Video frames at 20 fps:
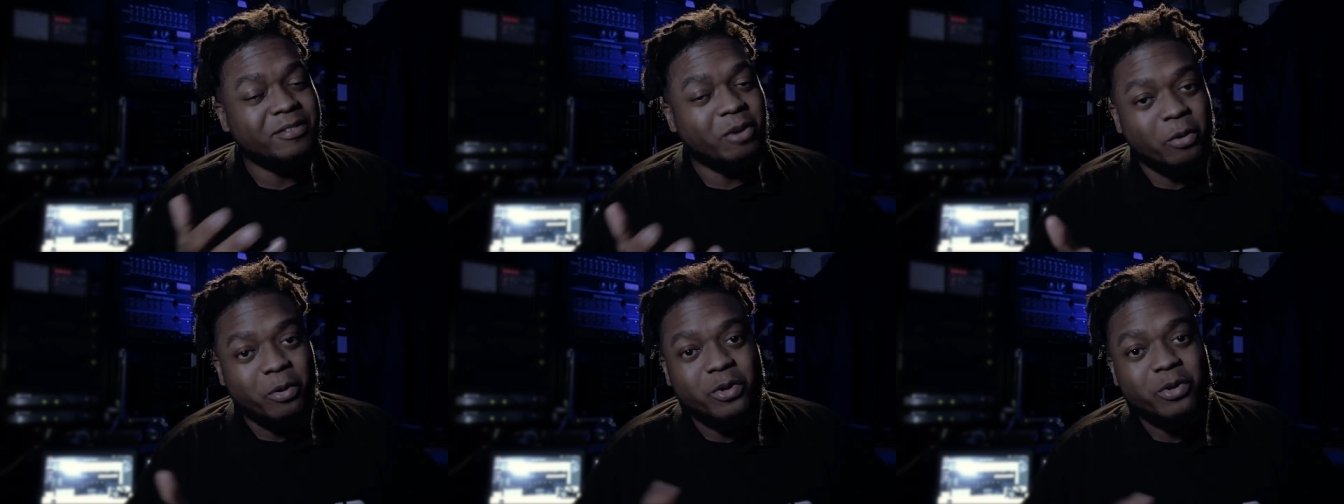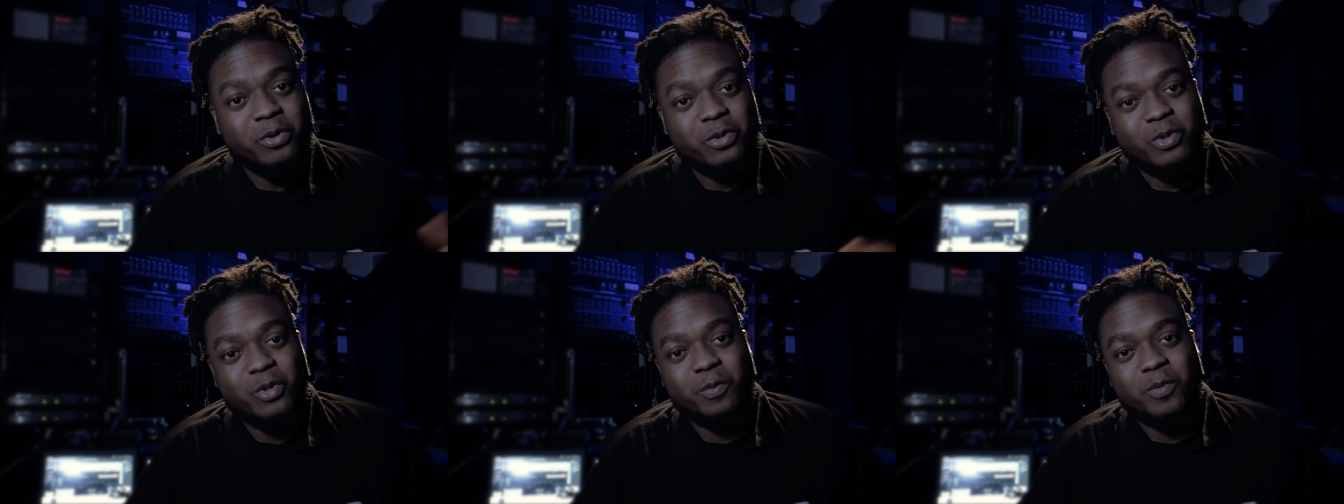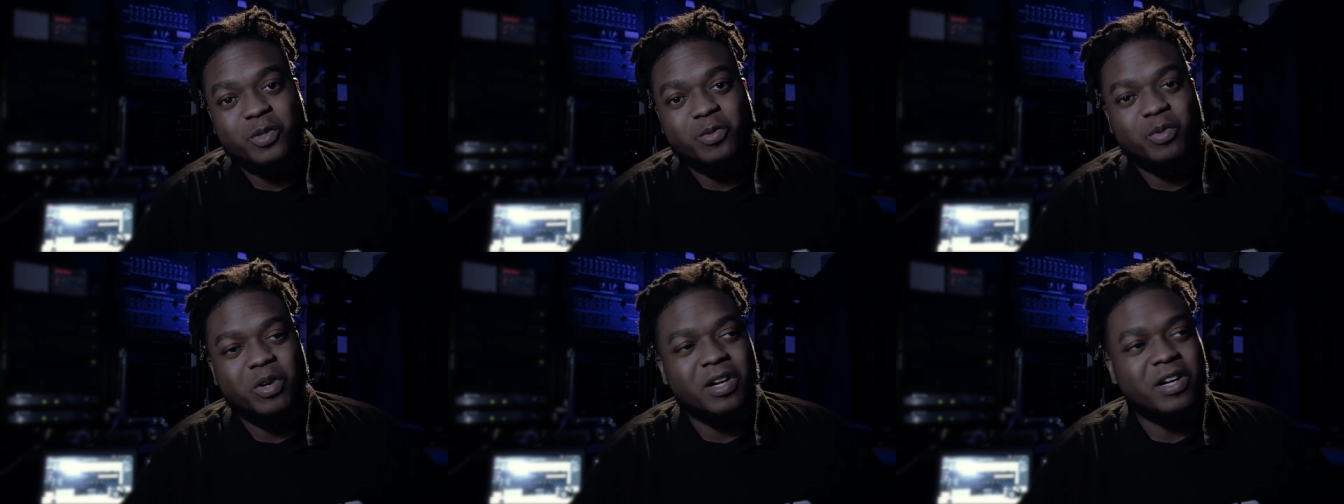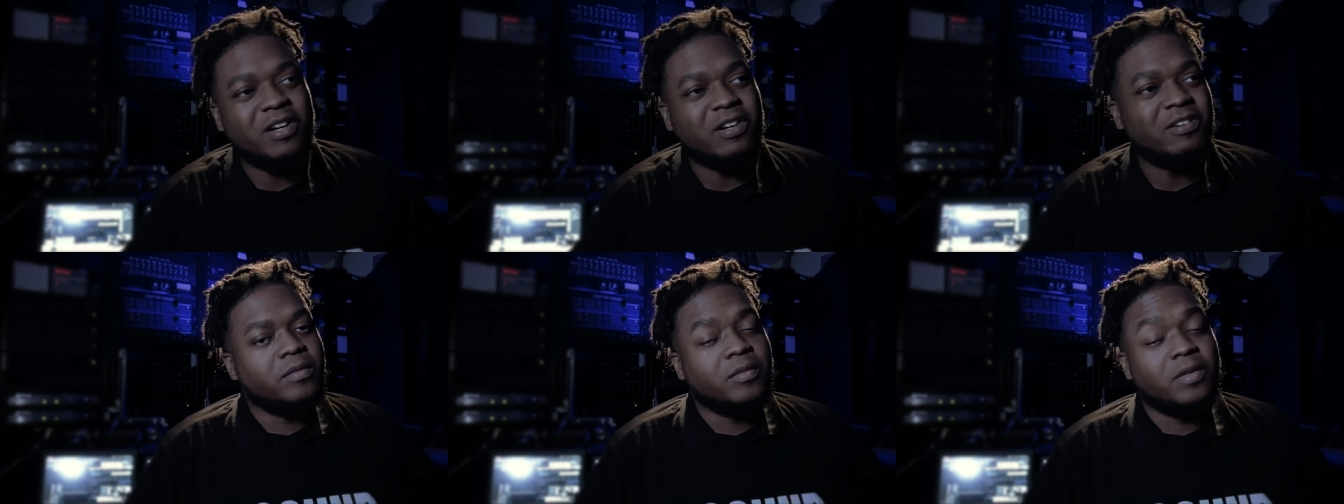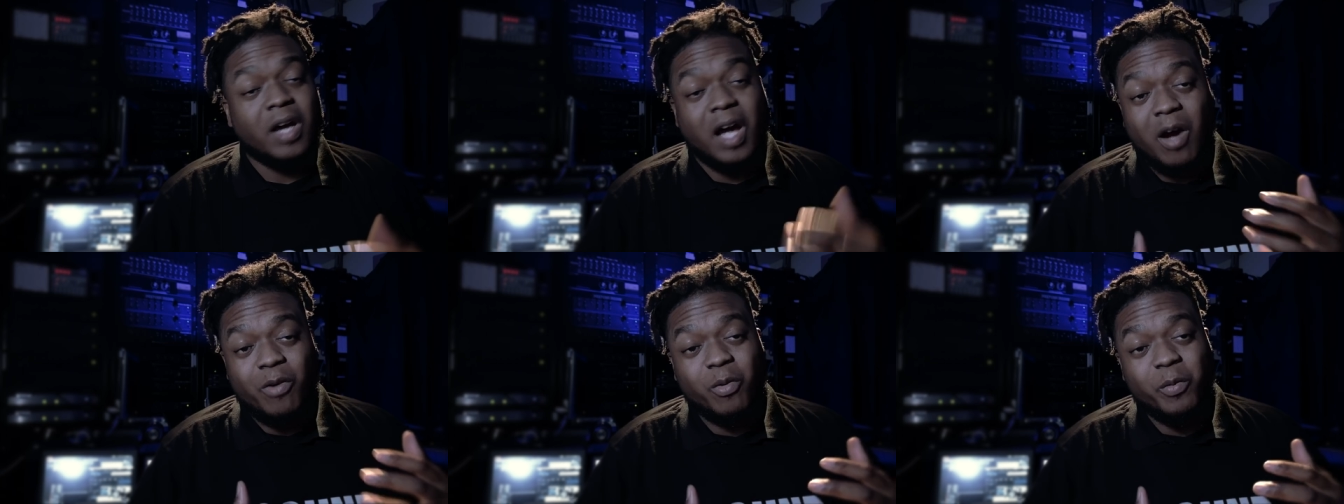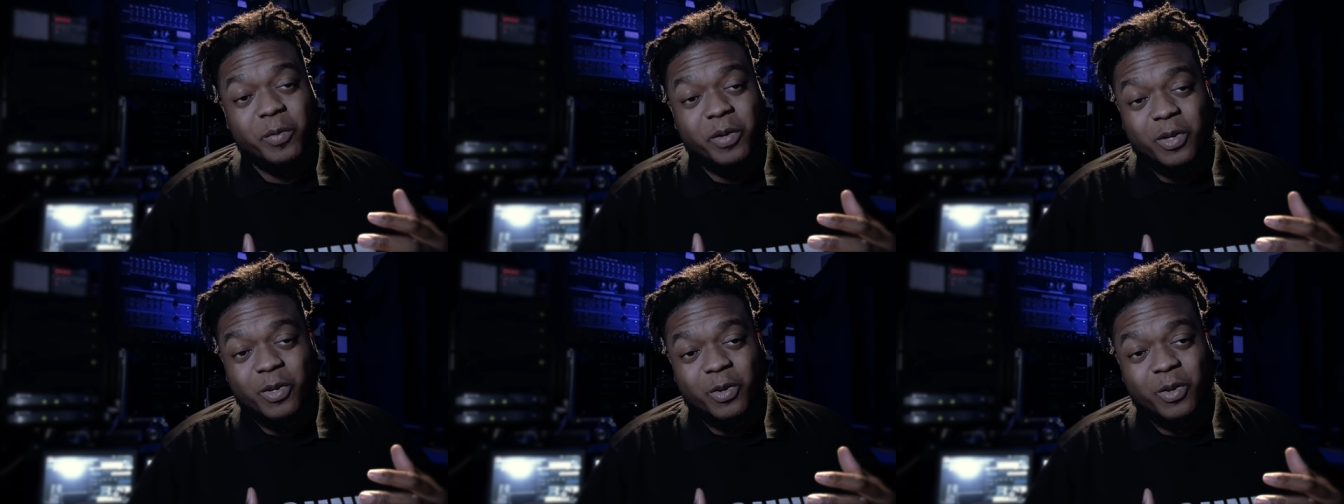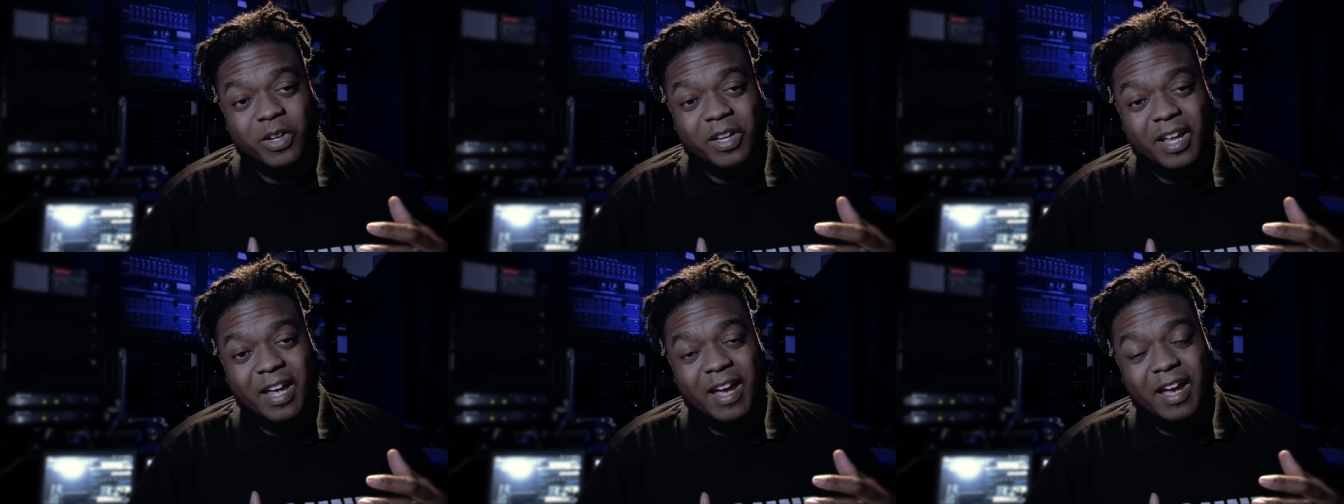on YouTube as well. I will be
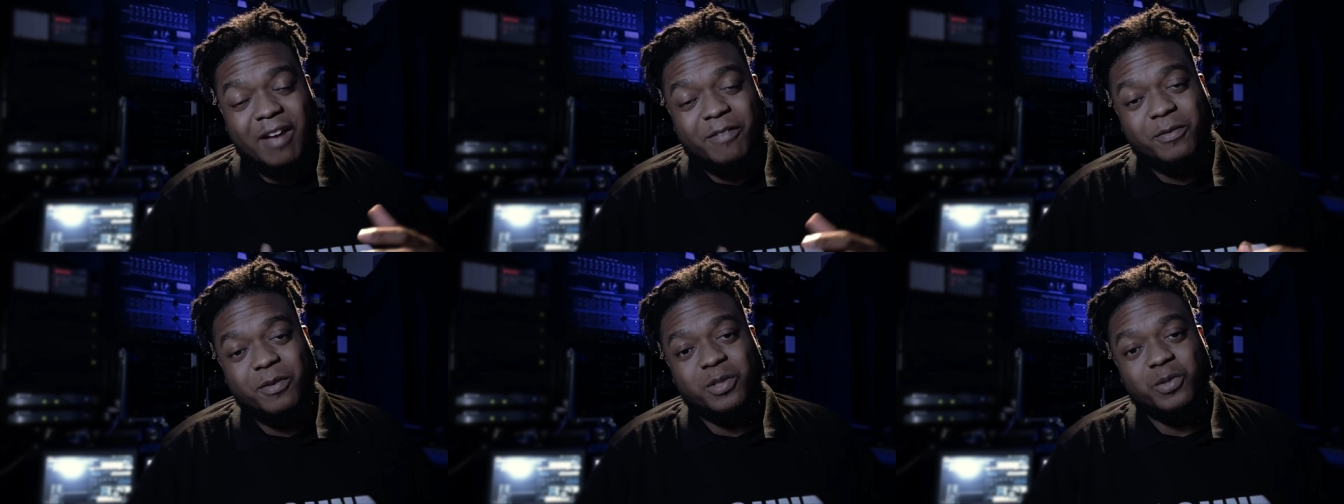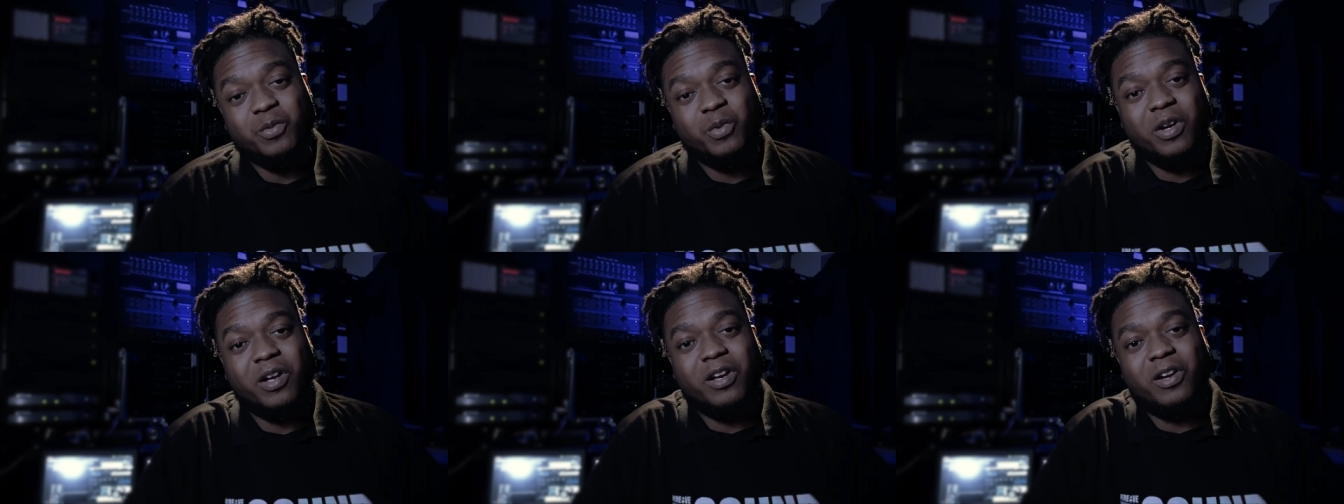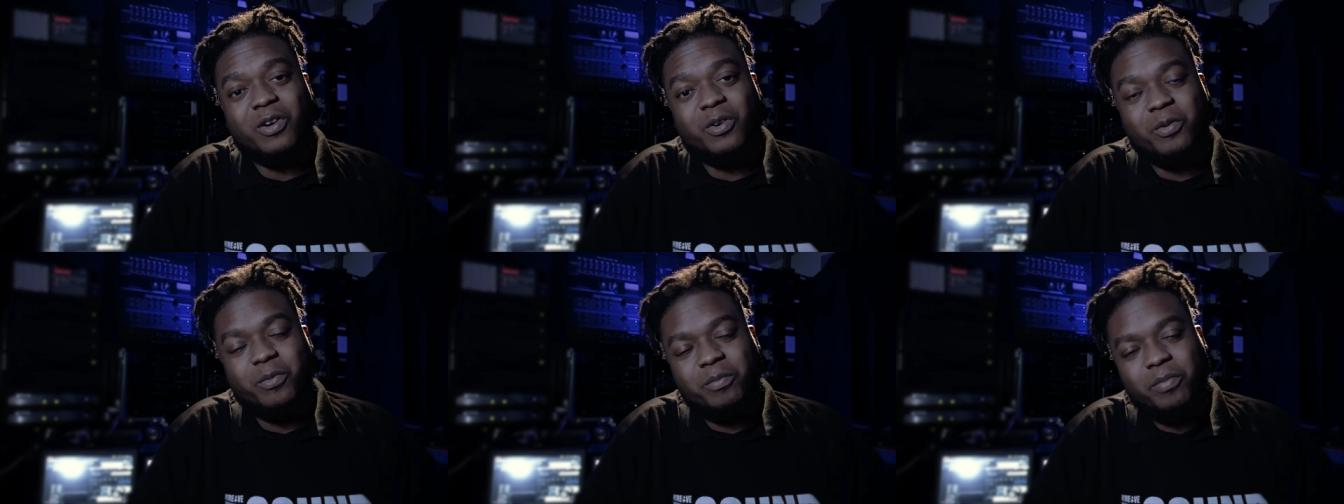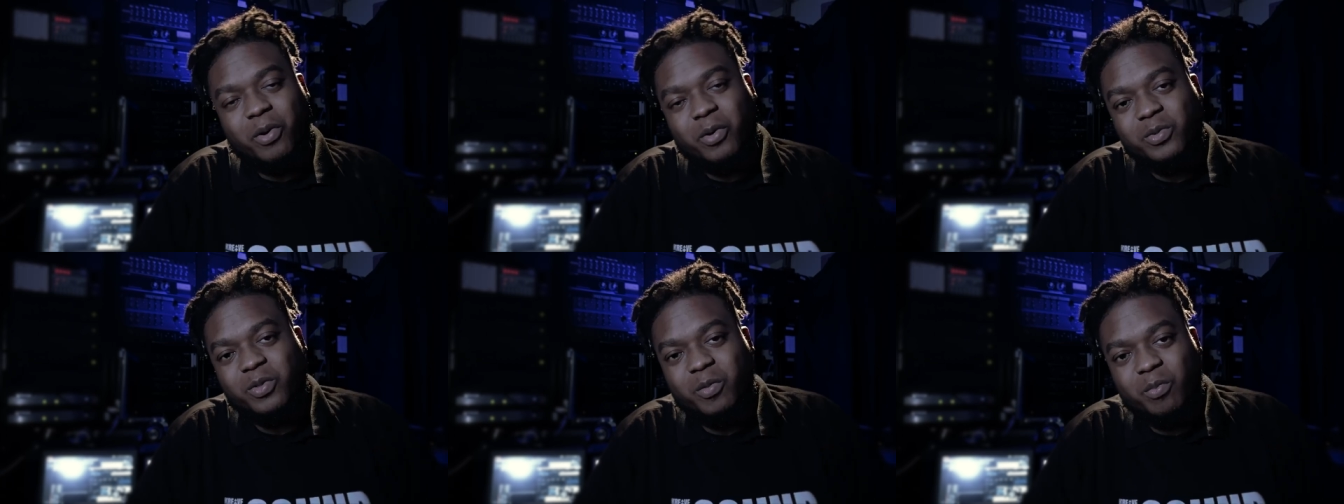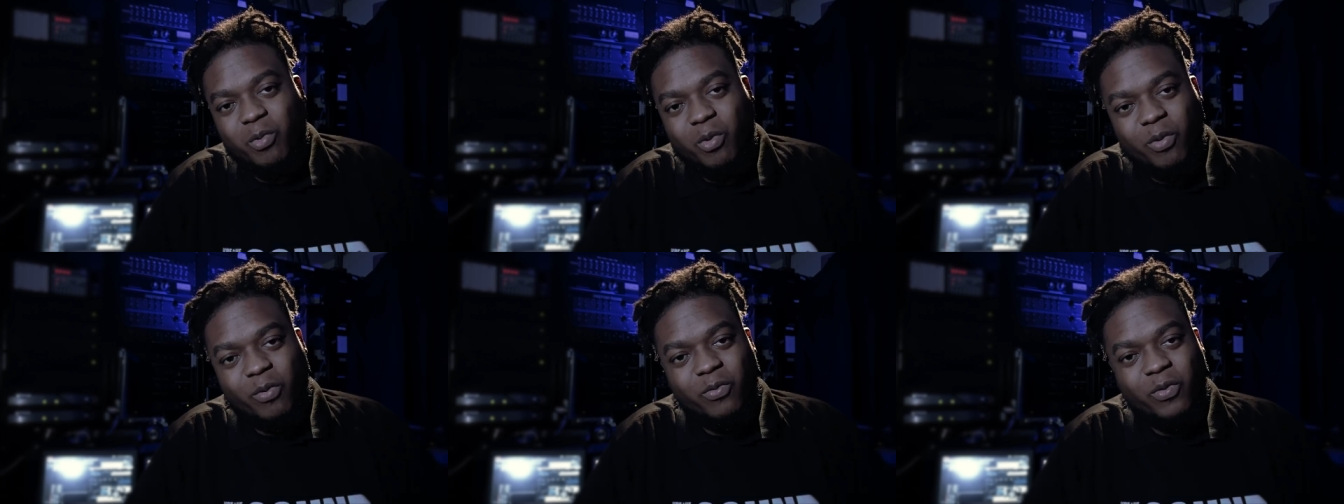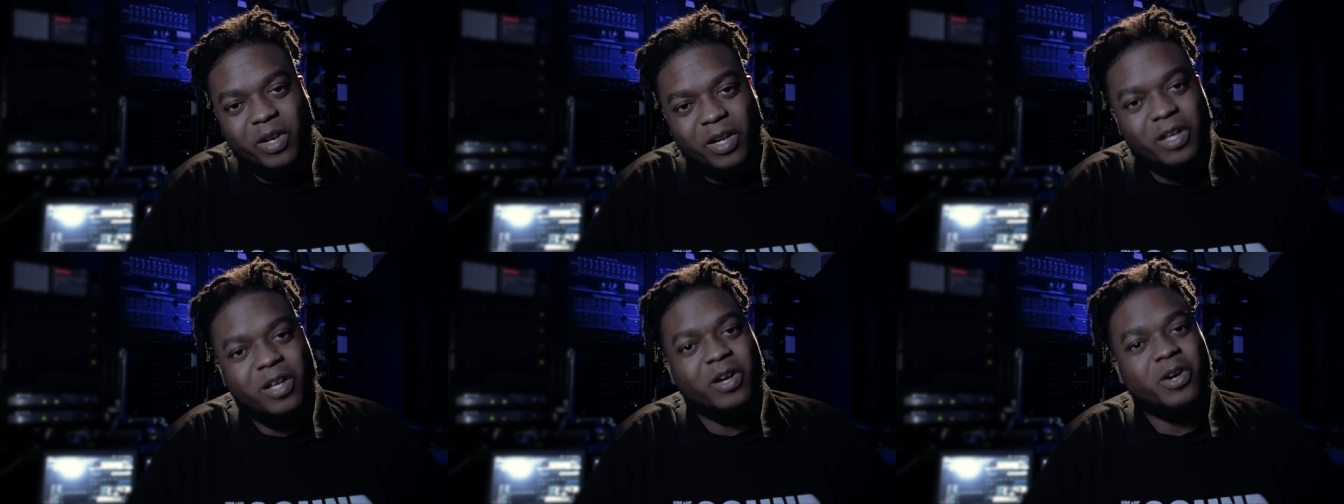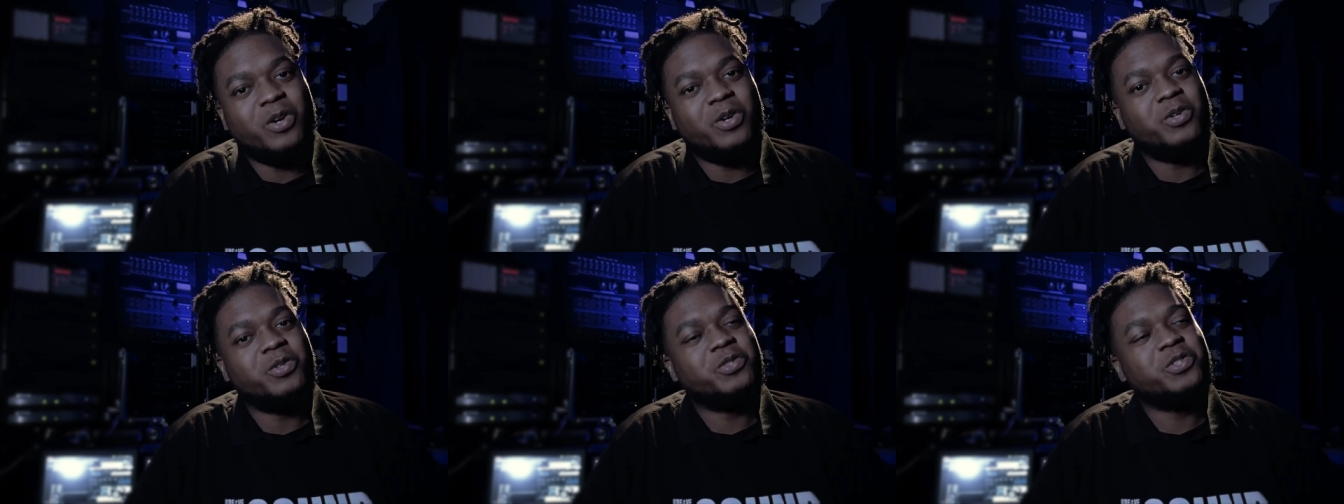going live as well, posting more
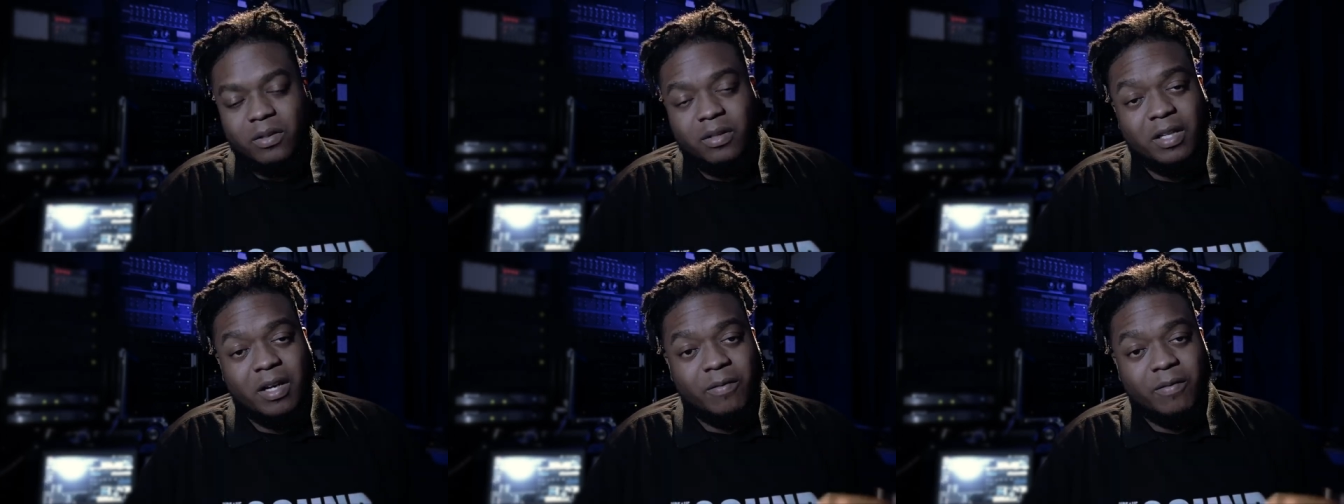videos.